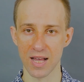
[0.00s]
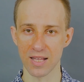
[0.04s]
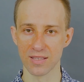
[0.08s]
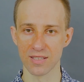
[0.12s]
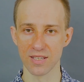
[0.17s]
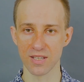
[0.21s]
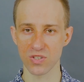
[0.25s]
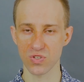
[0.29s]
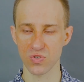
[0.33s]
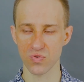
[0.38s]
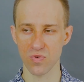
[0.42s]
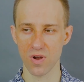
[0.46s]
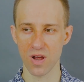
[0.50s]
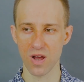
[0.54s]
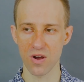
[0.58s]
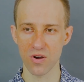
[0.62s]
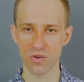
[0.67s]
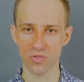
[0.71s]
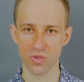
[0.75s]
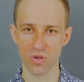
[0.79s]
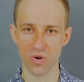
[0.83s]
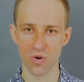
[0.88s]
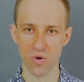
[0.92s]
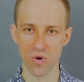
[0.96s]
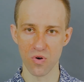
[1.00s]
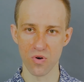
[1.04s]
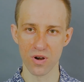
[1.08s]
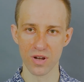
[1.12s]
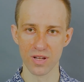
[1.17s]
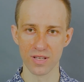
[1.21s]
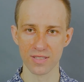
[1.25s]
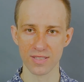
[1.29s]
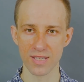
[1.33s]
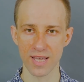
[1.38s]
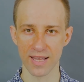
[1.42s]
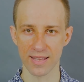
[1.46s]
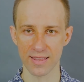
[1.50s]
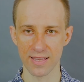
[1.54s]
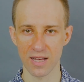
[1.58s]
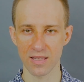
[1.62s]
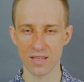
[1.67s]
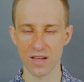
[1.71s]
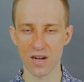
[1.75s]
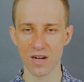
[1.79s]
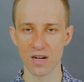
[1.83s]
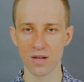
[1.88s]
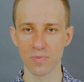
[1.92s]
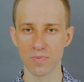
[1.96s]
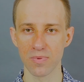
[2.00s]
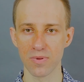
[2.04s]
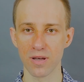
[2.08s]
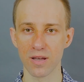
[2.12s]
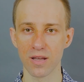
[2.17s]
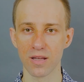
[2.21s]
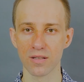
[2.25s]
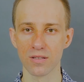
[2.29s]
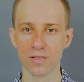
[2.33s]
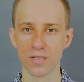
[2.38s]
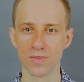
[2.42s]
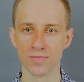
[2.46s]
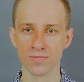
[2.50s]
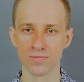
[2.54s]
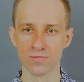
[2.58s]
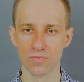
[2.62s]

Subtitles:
this route or take that airplane,